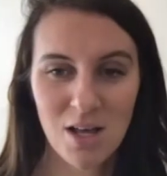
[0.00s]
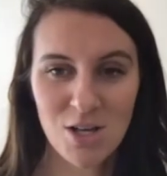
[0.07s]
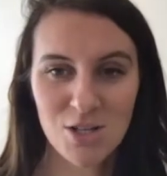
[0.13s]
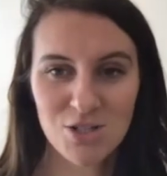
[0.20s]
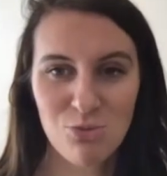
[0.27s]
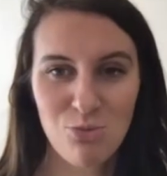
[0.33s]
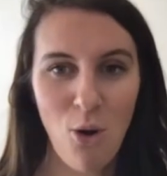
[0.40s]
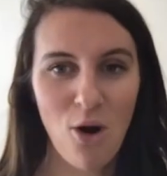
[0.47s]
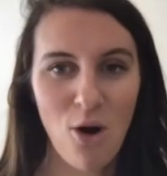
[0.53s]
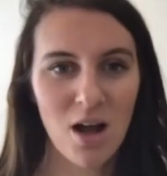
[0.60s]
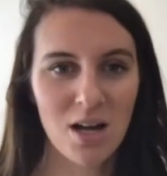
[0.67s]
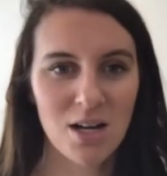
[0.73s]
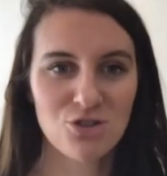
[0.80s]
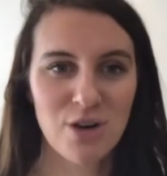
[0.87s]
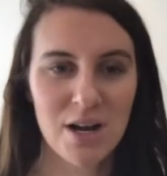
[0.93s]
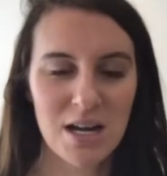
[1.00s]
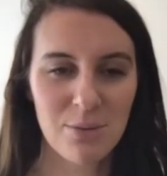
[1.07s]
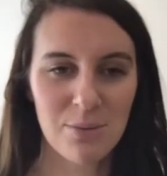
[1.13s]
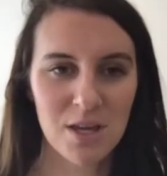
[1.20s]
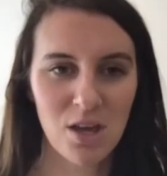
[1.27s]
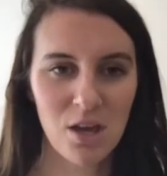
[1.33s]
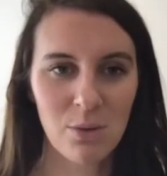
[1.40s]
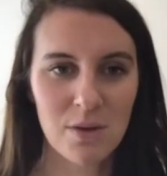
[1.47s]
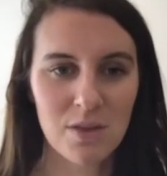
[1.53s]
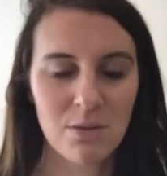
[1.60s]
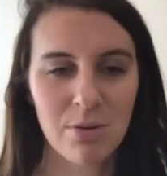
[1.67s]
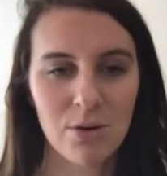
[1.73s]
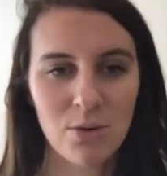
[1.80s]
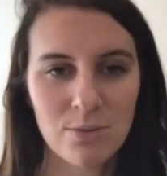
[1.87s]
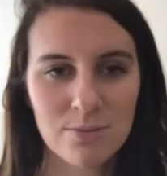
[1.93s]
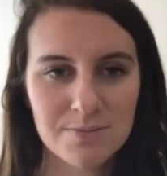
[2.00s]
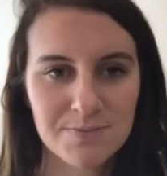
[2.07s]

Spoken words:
So what kind of trainer were you in the pool?